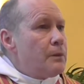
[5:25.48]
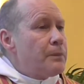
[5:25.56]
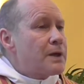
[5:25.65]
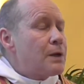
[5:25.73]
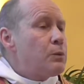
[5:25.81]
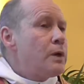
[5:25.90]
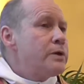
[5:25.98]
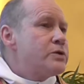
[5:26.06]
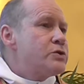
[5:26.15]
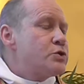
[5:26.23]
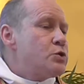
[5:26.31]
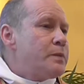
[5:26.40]
But I want
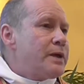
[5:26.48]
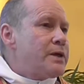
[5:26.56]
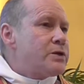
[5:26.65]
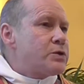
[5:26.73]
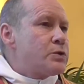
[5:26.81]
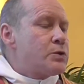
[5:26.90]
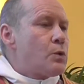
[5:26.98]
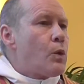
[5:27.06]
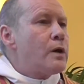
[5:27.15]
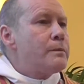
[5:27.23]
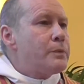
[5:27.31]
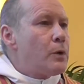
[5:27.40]
to zoom into
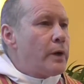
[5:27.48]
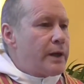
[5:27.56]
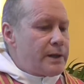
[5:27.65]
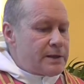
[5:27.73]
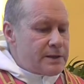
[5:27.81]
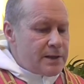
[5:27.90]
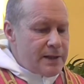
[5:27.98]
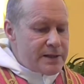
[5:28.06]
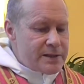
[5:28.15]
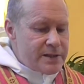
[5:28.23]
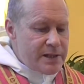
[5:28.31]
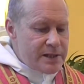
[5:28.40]
one point.
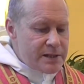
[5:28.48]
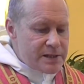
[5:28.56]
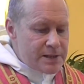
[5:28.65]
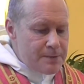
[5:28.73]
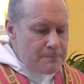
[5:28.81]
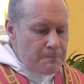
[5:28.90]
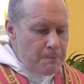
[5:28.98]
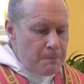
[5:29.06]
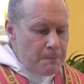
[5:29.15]
It's this.